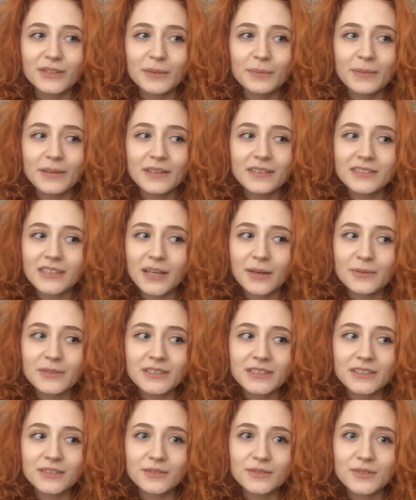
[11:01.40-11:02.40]
because I was
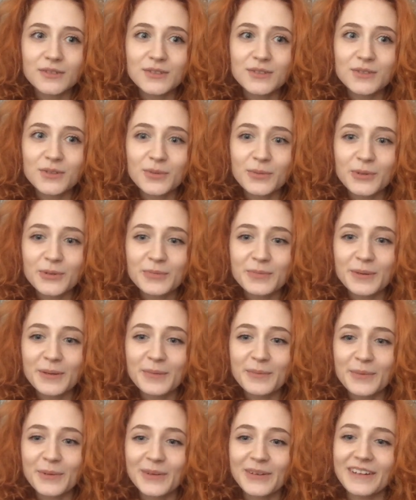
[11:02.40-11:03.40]
eating so much
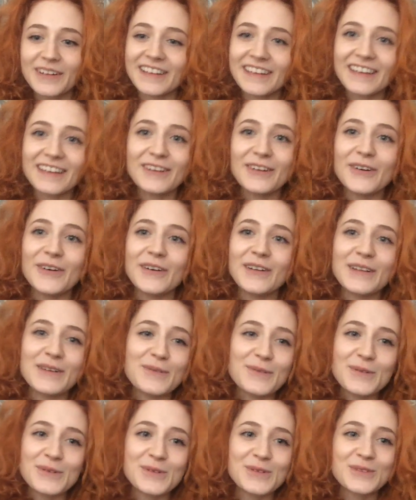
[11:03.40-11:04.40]
peanut butter. Like, all I
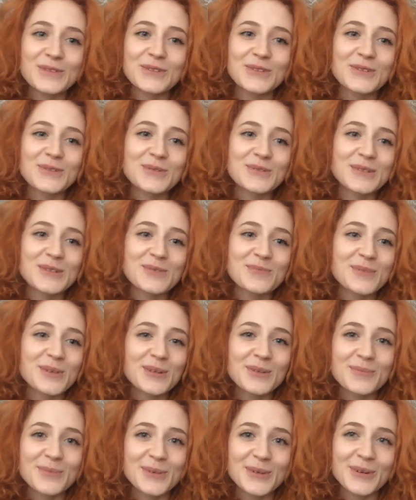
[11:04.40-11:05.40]
wanted to do was eat
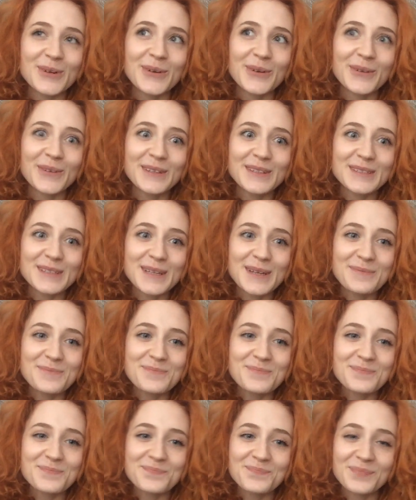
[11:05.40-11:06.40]
peanut butter all the time.
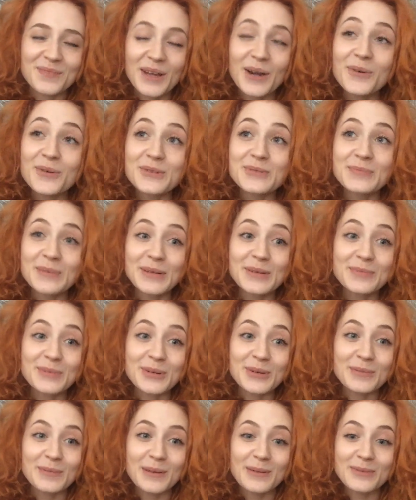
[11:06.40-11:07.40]
Or was peanut
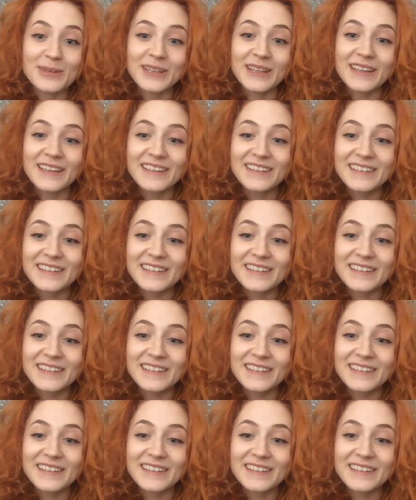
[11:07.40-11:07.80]
butter baby like,